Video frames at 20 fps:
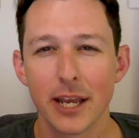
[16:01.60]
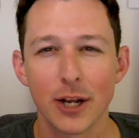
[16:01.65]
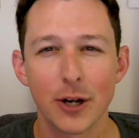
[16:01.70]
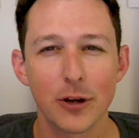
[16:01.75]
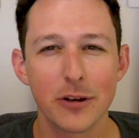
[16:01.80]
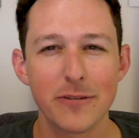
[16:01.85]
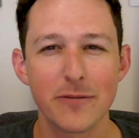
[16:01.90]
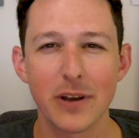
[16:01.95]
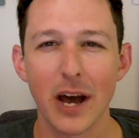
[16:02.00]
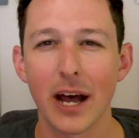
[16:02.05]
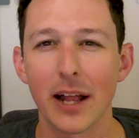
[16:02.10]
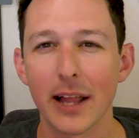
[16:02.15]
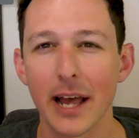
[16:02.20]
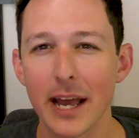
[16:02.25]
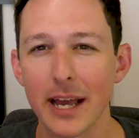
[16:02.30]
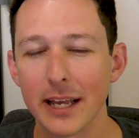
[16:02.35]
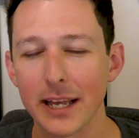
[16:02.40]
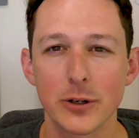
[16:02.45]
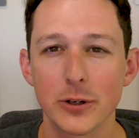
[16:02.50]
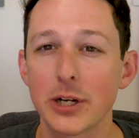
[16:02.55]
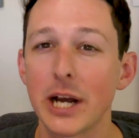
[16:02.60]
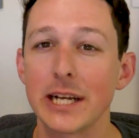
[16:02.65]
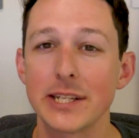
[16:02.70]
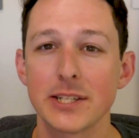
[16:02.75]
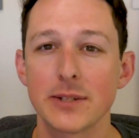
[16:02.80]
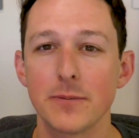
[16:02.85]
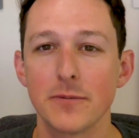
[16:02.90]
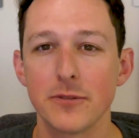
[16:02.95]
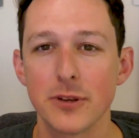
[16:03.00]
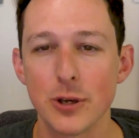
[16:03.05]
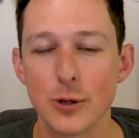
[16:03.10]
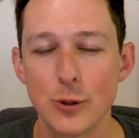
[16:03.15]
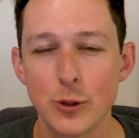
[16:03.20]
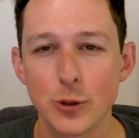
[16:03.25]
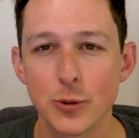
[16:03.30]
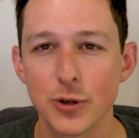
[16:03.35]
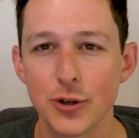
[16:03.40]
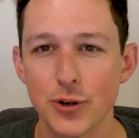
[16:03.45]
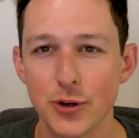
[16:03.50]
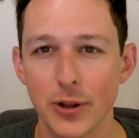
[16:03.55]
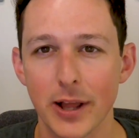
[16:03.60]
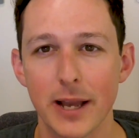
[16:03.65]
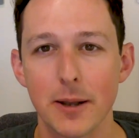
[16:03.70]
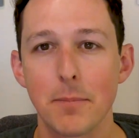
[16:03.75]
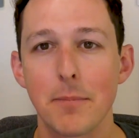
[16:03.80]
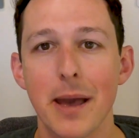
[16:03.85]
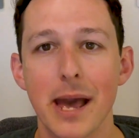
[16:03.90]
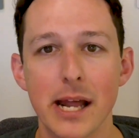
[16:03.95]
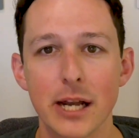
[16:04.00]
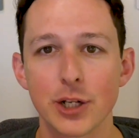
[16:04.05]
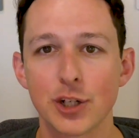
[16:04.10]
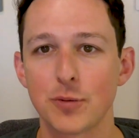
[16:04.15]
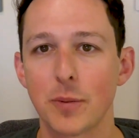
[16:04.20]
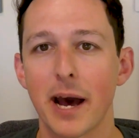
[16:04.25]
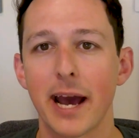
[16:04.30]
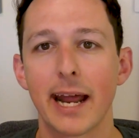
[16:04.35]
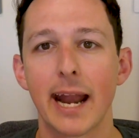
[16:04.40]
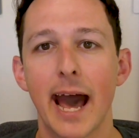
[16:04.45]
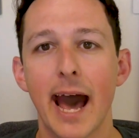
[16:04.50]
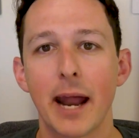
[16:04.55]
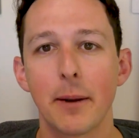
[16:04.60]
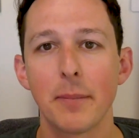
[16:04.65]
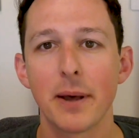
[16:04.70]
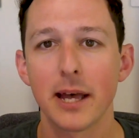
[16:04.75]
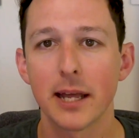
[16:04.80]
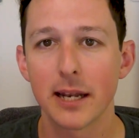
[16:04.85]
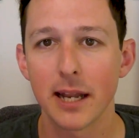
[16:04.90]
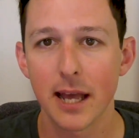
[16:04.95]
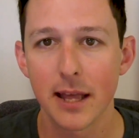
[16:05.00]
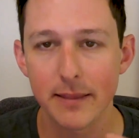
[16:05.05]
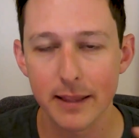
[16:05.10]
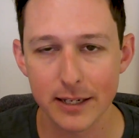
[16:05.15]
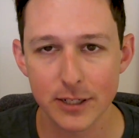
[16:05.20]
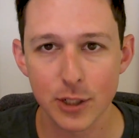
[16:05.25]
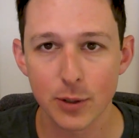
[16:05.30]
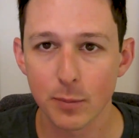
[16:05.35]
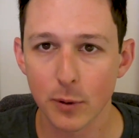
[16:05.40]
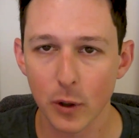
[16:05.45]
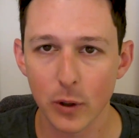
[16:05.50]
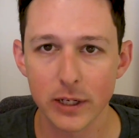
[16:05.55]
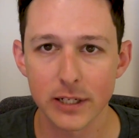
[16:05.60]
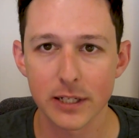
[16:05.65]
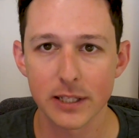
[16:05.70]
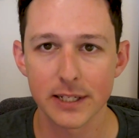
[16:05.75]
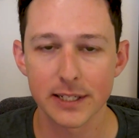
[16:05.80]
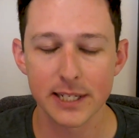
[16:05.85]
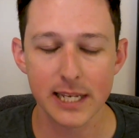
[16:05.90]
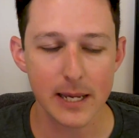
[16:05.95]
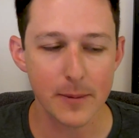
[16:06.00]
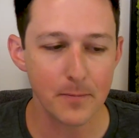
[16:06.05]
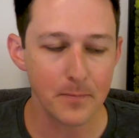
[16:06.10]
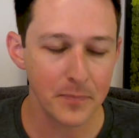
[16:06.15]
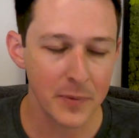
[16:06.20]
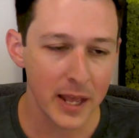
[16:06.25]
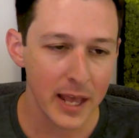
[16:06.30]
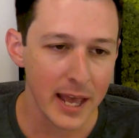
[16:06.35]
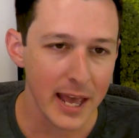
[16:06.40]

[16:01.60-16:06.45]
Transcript: You know, you've got like your custom views, which are like managed by an admin and then deployed to the team.